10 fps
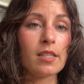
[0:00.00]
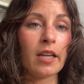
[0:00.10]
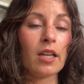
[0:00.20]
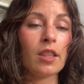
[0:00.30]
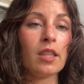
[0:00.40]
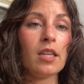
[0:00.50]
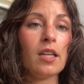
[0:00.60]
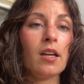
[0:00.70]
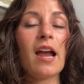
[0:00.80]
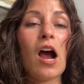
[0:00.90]
Like
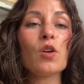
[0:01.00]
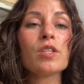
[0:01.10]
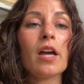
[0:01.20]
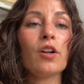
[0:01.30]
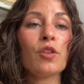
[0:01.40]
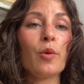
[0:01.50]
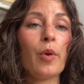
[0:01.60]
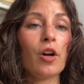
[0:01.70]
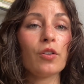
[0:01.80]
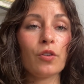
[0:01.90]
the outside on the
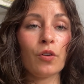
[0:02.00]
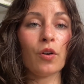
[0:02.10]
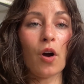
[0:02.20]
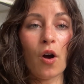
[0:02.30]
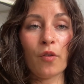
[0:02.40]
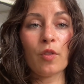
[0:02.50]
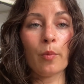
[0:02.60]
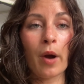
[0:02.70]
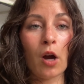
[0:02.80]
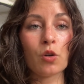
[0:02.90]
particle of the
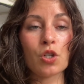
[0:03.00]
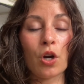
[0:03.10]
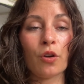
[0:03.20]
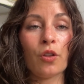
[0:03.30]
biochar,